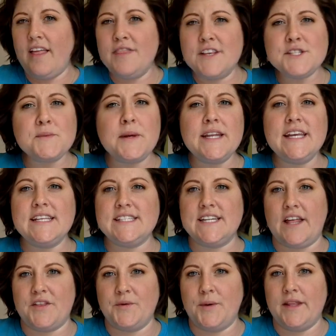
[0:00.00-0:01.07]
This one is
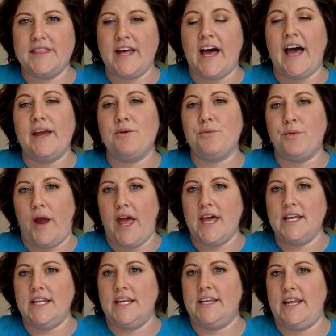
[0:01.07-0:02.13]
another one that I
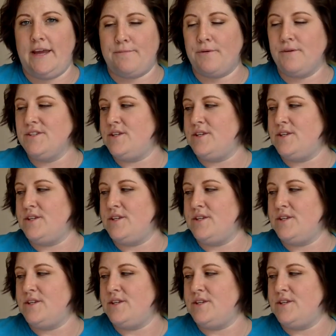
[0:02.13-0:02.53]
read in April,